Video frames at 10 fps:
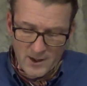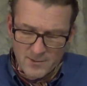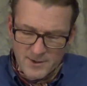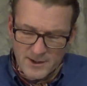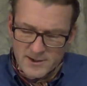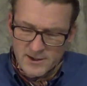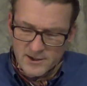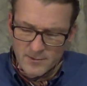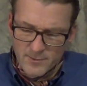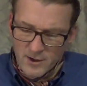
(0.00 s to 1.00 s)
because he
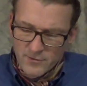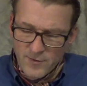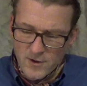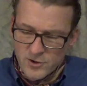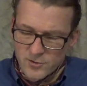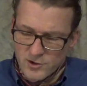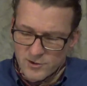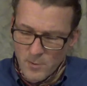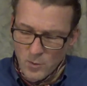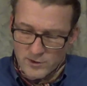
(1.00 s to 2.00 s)
seemed far too
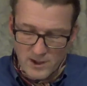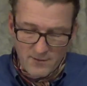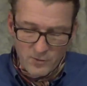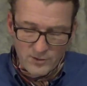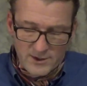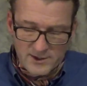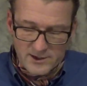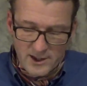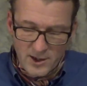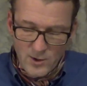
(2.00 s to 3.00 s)
small to have all these
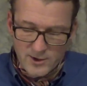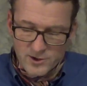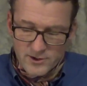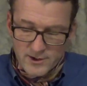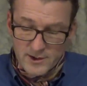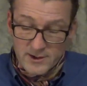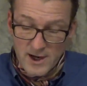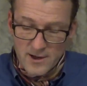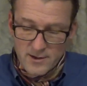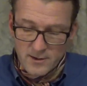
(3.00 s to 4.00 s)
silly questions in his
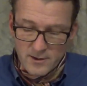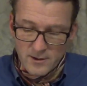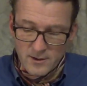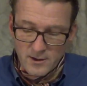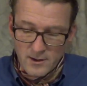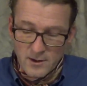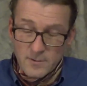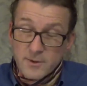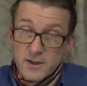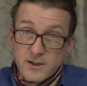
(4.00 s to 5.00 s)
head.
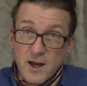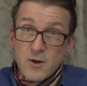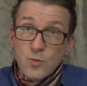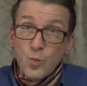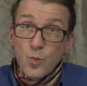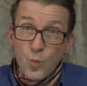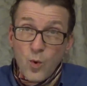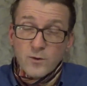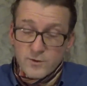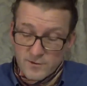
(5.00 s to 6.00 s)
But his head
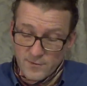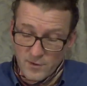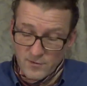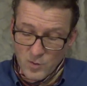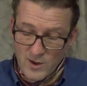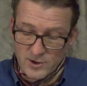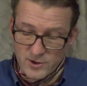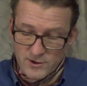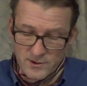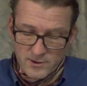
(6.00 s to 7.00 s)
was full of
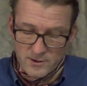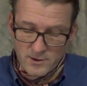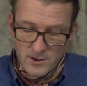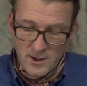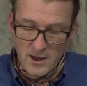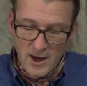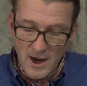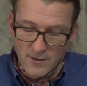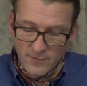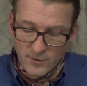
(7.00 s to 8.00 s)
questions. A
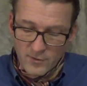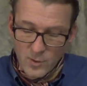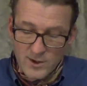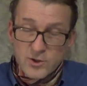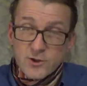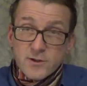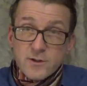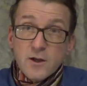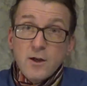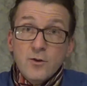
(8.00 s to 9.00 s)
head full of
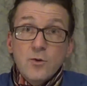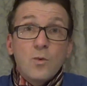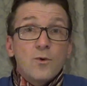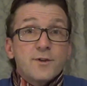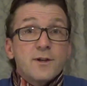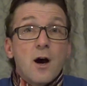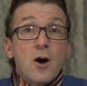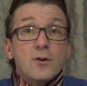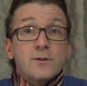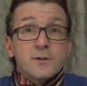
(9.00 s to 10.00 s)
questions that wanted
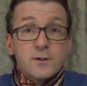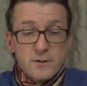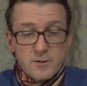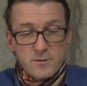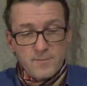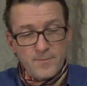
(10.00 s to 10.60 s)
answers.